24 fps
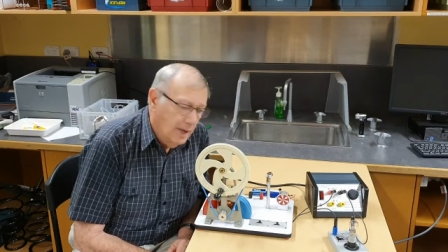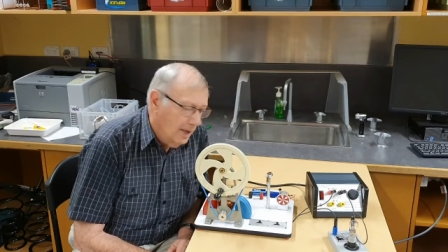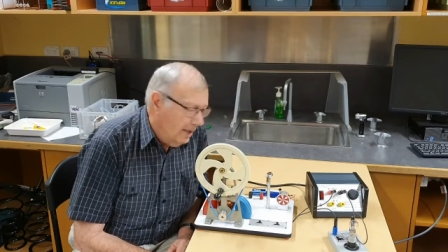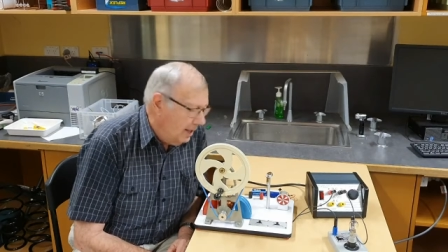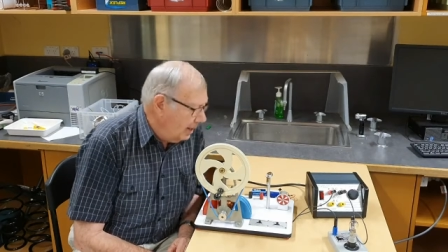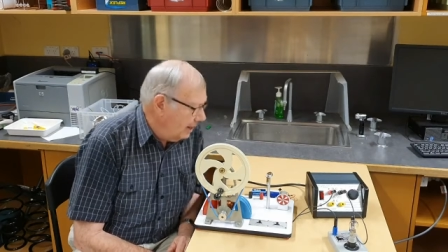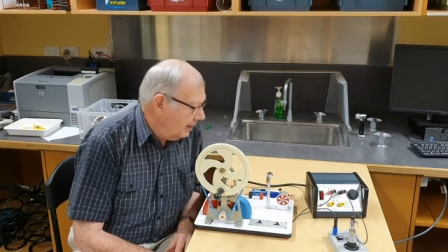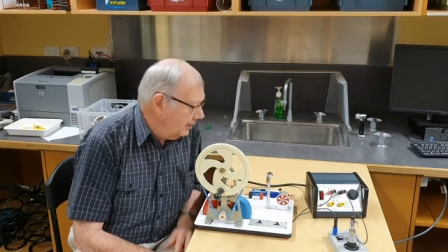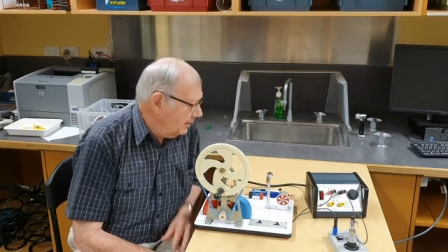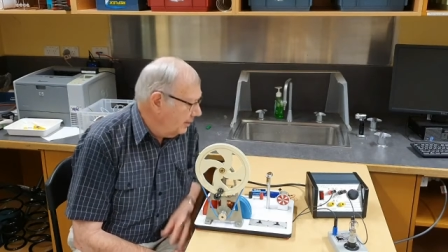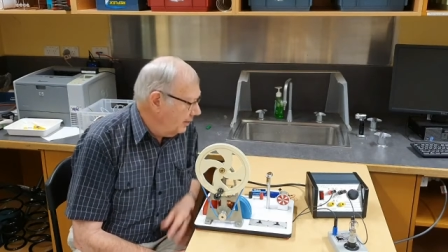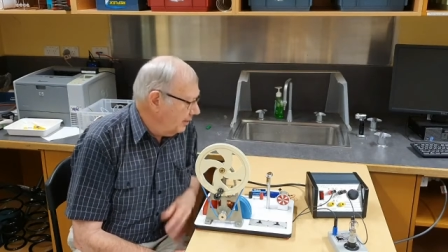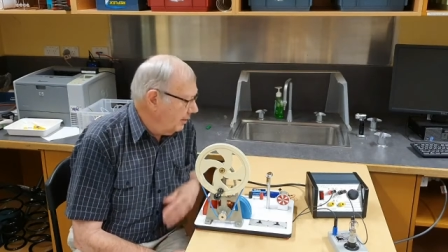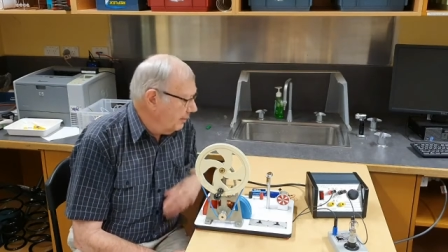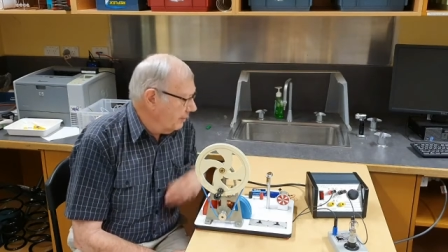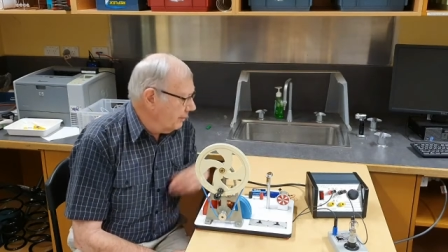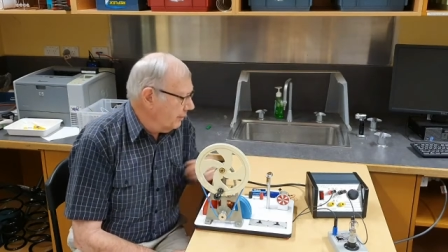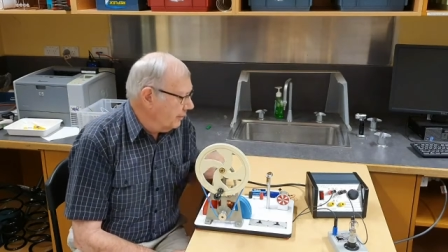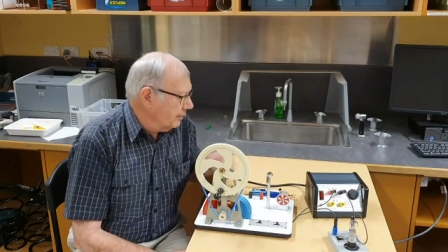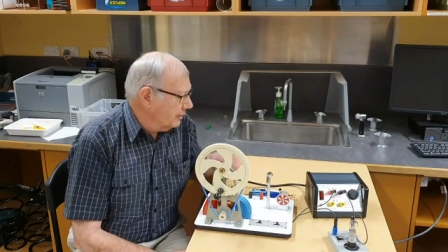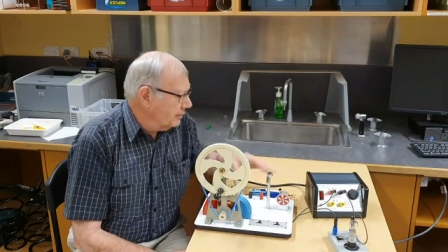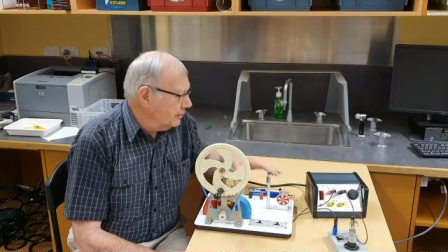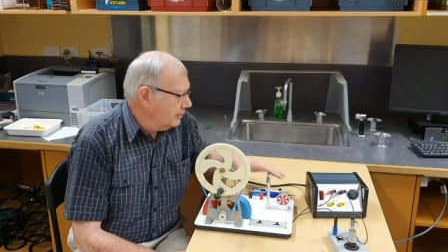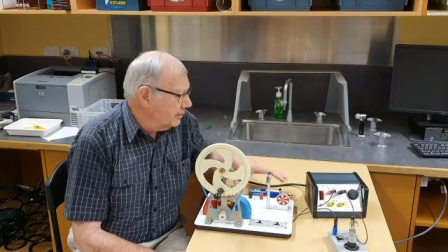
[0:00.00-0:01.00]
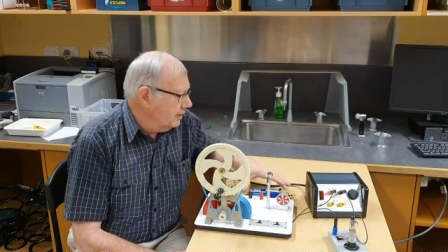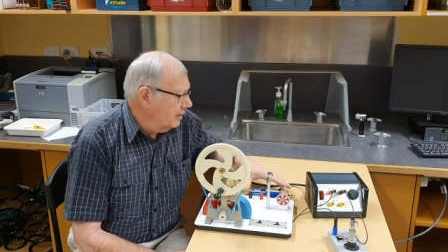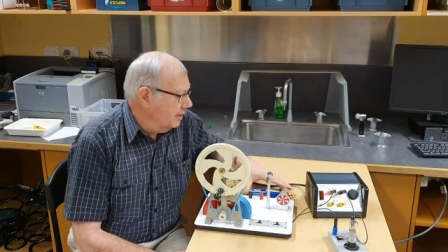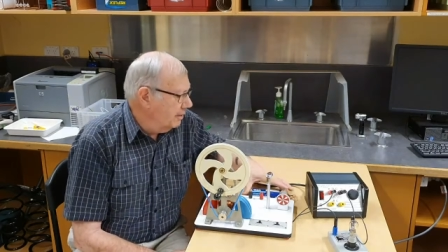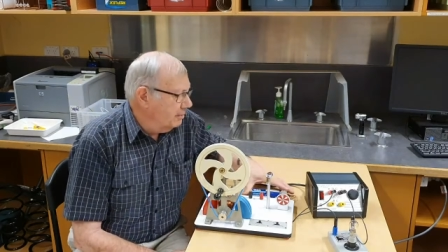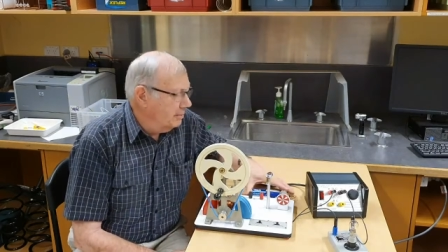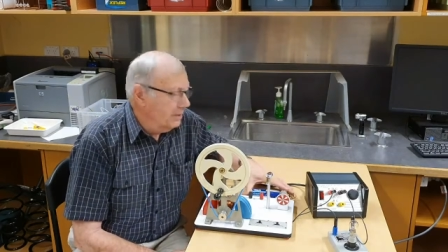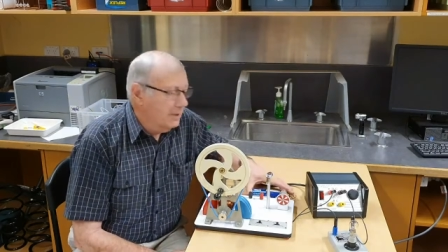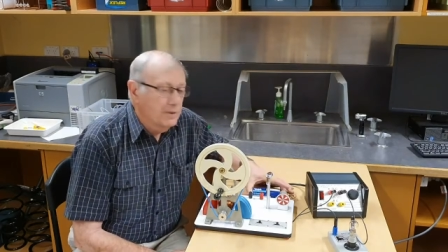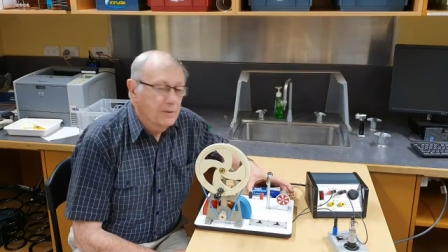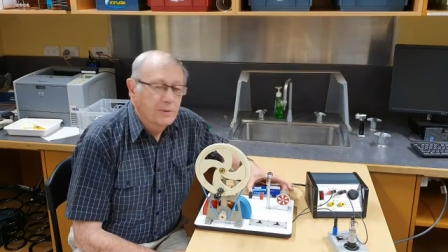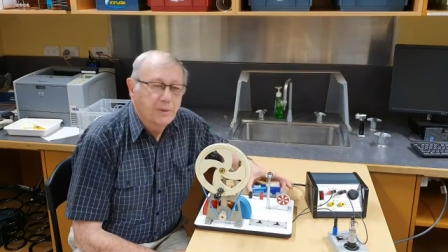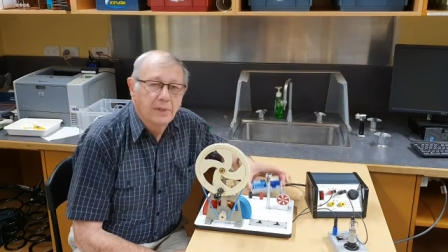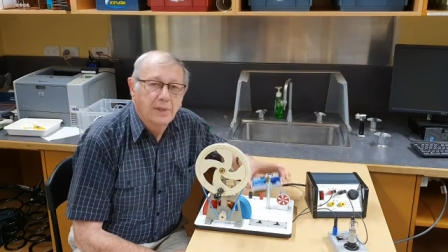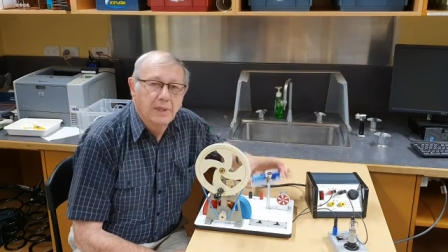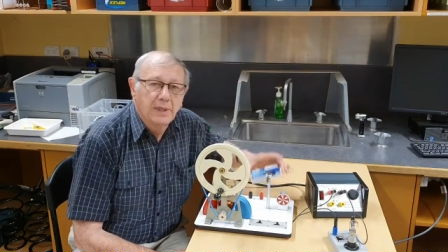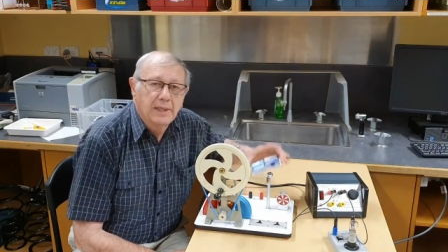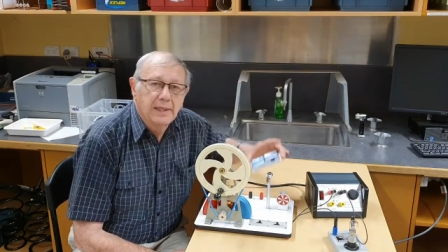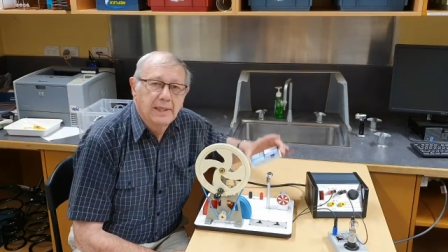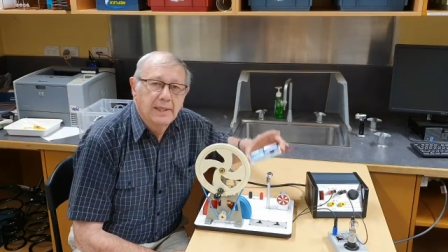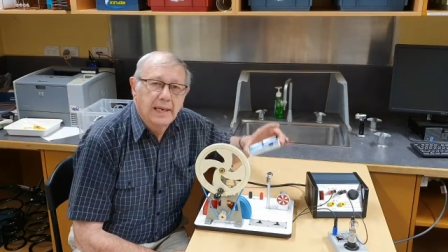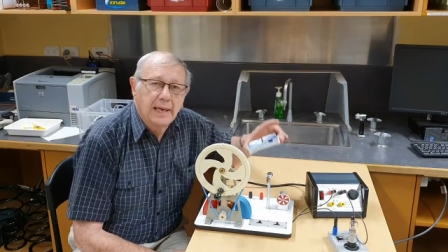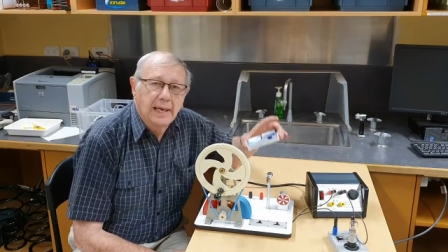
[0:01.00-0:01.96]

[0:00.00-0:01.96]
and the difference between